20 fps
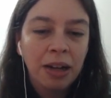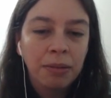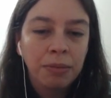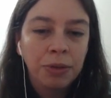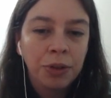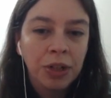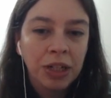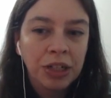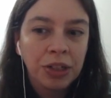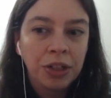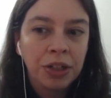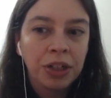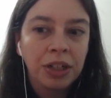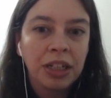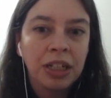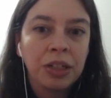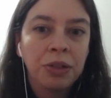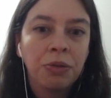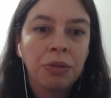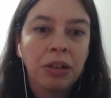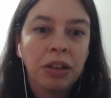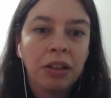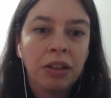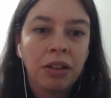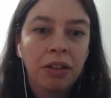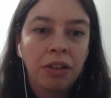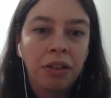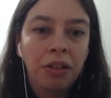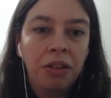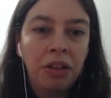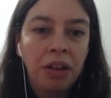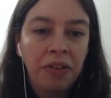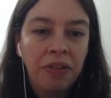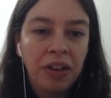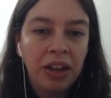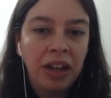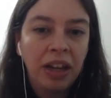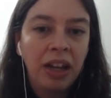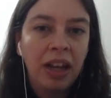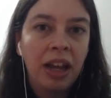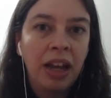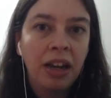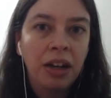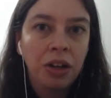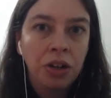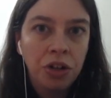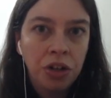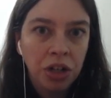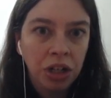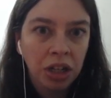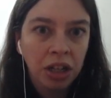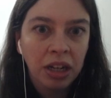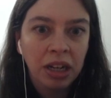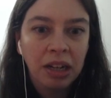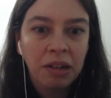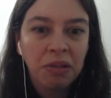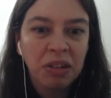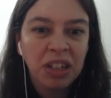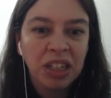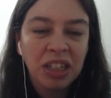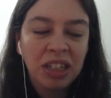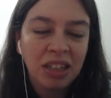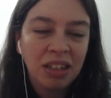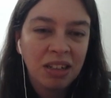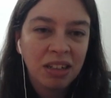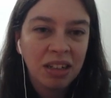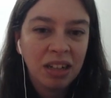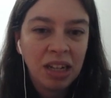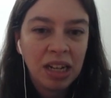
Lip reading: Trickster is with thieving and agility, which is